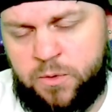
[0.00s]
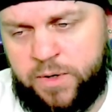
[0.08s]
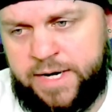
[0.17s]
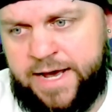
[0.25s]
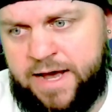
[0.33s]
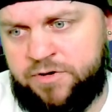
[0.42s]

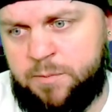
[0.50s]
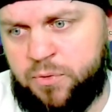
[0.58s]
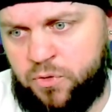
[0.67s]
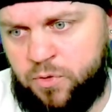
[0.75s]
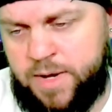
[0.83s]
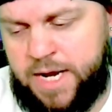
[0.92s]
halving
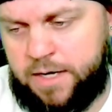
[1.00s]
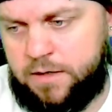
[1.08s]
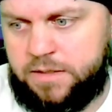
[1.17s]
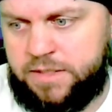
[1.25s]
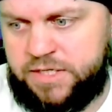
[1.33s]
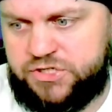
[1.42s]

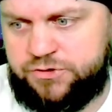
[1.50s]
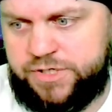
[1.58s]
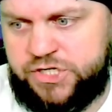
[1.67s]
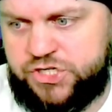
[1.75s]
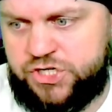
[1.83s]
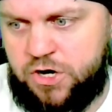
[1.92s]
pullback.
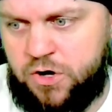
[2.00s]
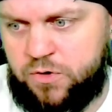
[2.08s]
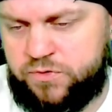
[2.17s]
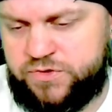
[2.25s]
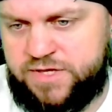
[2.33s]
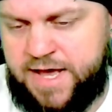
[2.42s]
History
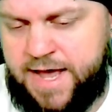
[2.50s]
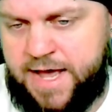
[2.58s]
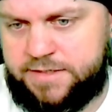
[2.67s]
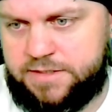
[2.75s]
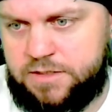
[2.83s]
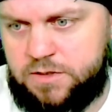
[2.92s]
shows
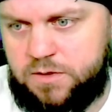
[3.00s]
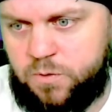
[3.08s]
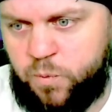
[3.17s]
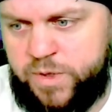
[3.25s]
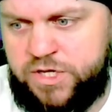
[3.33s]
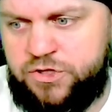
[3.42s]
that
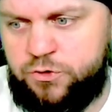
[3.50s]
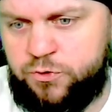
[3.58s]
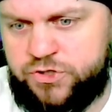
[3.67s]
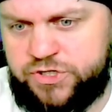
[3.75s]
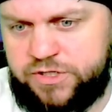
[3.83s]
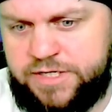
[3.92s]
we
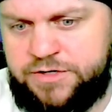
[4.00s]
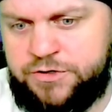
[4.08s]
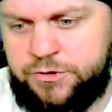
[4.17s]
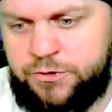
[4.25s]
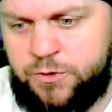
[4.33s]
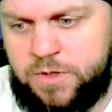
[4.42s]
usually
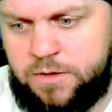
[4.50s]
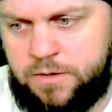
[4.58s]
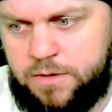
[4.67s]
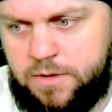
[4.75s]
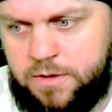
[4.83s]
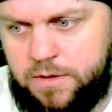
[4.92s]
do,
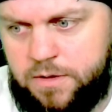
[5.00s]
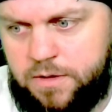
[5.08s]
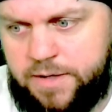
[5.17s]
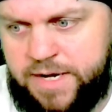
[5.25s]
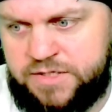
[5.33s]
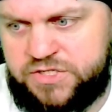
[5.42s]

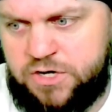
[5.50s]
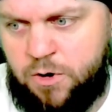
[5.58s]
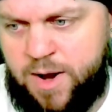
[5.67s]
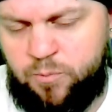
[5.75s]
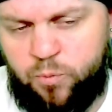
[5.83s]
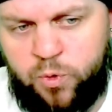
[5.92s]
and so
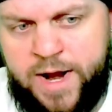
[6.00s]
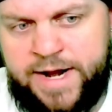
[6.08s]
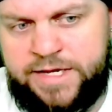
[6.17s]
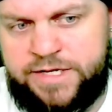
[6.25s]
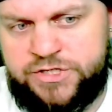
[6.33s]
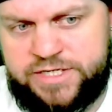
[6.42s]
I'm
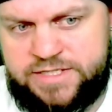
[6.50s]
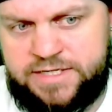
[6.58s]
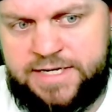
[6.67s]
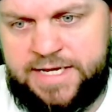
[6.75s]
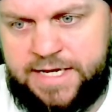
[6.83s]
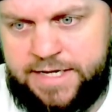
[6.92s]
ready just
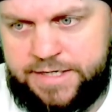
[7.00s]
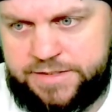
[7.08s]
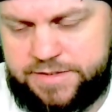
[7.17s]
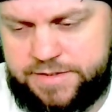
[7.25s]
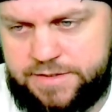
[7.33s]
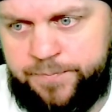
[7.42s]
in
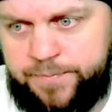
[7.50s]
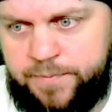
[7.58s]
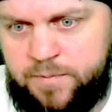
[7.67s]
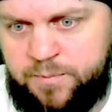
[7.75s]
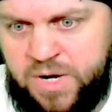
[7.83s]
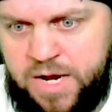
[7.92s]
case.
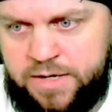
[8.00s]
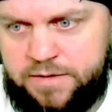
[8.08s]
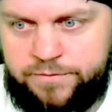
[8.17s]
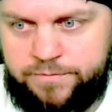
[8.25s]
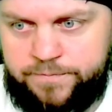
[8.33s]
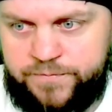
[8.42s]
But
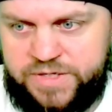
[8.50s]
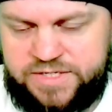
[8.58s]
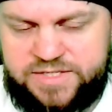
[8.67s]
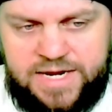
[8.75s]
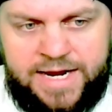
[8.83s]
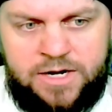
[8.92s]

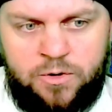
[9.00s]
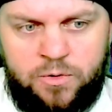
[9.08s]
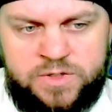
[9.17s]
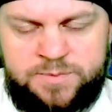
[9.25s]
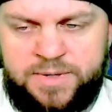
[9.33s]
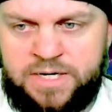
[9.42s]
this cycle
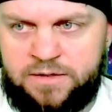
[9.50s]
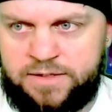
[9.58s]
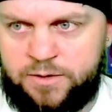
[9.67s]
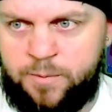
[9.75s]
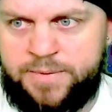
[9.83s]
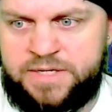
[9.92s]
has been a
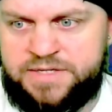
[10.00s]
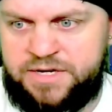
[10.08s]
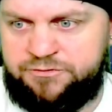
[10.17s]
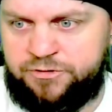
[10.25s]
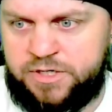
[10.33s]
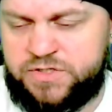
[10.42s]
little bit
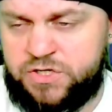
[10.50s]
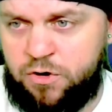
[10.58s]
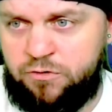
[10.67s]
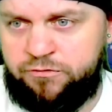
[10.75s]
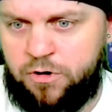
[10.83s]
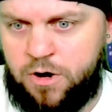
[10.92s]
different
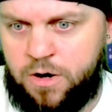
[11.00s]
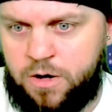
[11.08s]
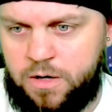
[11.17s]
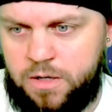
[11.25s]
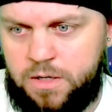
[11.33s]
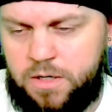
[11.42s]
so
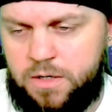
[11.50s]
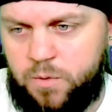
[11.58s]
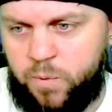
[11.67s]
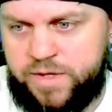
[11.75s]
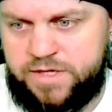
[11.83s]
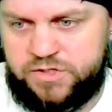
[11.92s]
far,
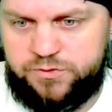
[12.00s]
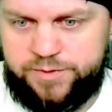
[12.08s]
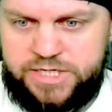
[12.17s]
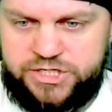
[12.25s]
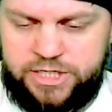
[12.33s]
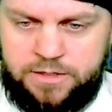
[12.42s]
with us
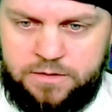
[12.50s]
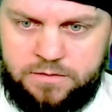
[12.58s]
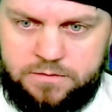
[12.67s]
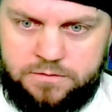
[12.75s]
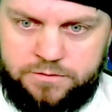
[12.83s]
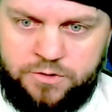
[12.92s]

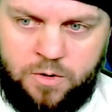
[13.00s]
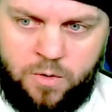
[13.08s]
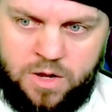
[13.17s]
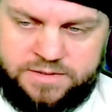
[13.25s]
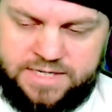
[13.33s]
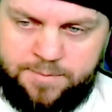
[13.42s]
reaching,
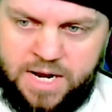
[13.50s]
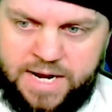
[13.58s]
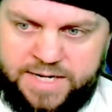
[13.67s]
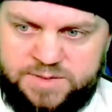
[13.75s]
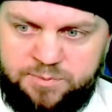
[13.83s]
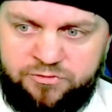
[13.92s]
all-time
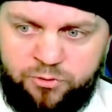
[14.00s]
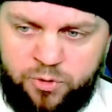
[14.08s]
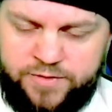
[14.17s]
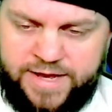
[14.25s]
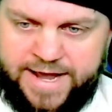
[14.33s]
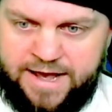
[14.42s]
highs before
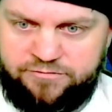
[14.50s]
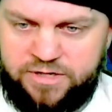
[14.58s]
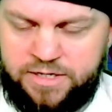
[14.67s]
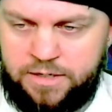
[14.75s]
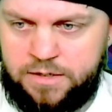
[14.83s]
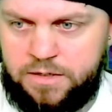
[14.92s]
the
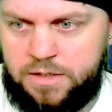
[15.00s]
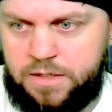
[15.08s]
halving,